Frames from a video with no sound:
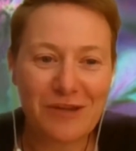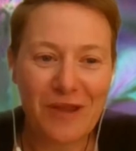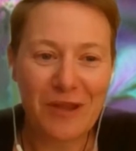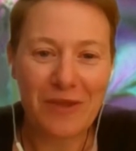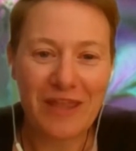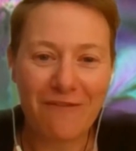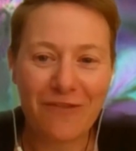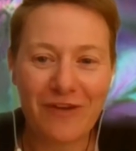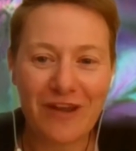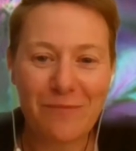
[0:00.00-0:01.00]
where we have
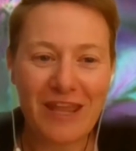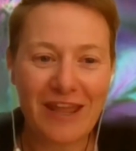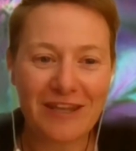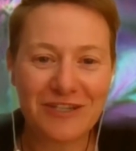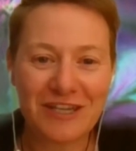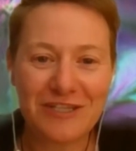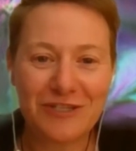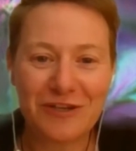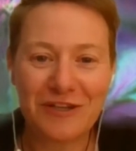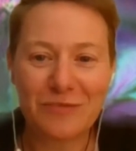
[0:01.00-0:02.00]
3 PhD
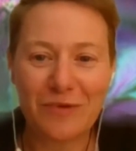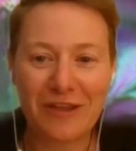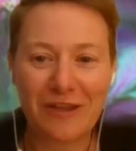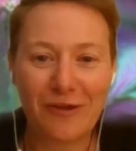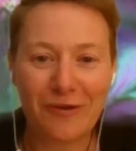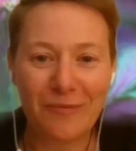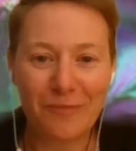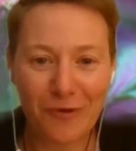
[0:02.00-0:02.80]
students working on